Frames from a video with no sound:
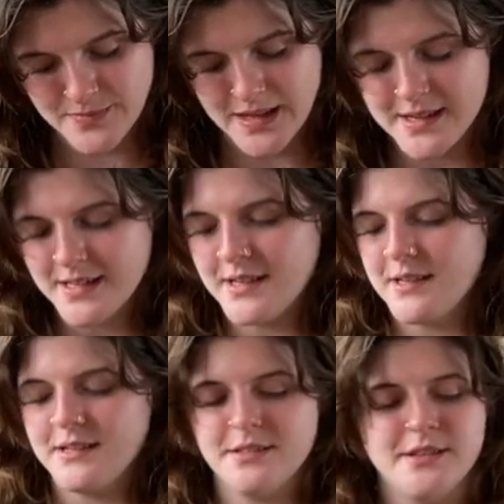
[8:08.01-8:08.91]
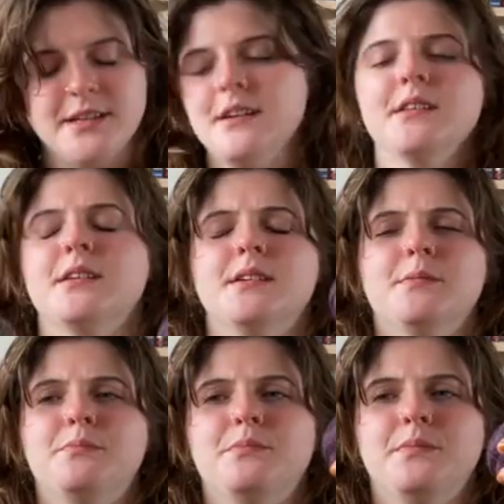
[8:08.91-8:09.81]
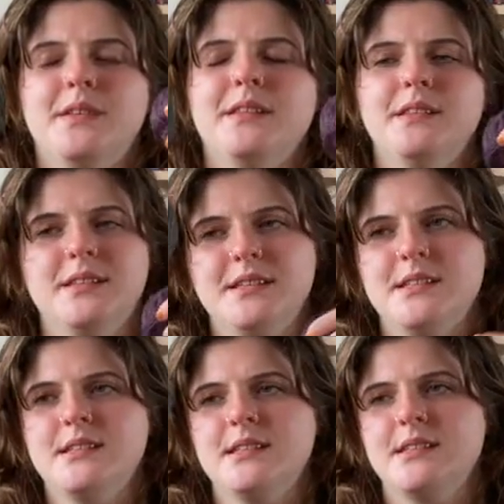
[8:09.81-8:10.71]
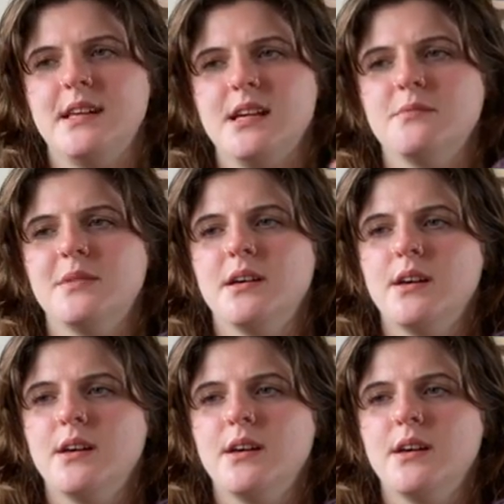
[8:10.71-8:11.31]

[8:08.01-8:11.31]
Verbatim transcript: and here, so here are the, and then this is the same